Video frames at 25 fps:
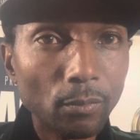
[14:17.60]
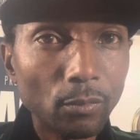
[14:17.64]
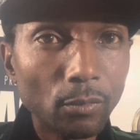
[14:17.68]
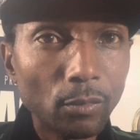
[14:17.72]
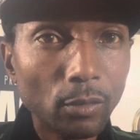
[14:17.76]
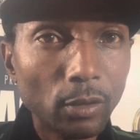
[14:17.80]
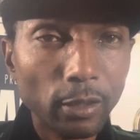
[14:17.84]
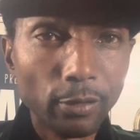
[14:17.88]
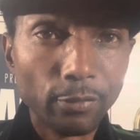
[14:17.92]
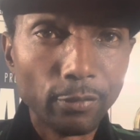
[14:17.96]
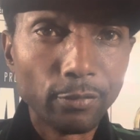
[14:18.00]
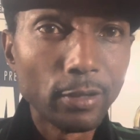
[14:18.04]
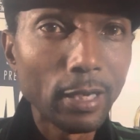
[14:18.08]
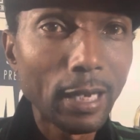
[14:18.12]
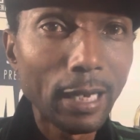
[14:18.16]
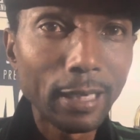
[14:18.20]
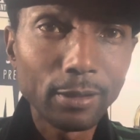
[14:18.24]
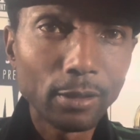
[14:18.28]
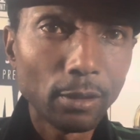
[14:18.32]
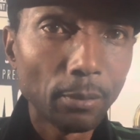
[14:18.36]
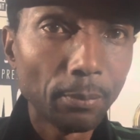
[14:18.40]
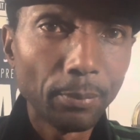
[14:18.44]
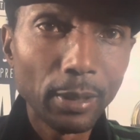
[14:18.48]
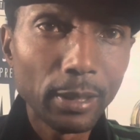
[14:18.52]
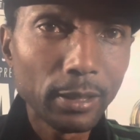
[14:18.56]
If not,
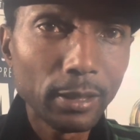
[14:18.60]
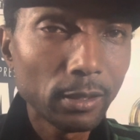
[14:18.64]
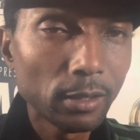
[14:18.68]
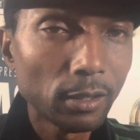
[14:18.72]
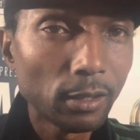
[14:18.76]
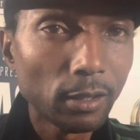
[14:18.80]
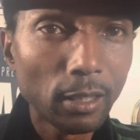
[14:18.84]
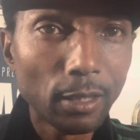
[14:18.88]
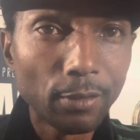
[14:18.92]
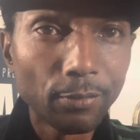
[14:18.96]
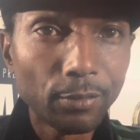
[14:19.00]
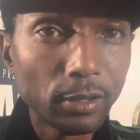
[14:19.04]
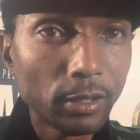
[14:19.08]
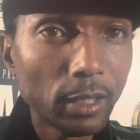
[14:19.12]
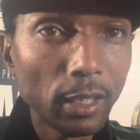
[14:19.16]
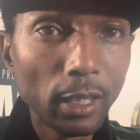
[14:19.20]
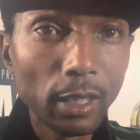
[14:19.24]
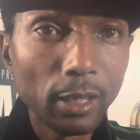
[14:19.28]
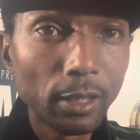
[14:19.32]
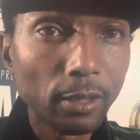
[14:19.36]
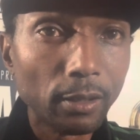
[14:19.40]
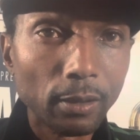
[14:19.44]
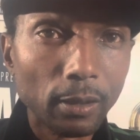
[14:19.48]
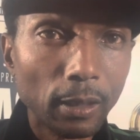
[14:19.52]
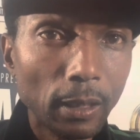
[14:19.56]
the best that ever did
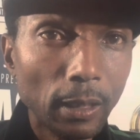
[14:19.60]
it.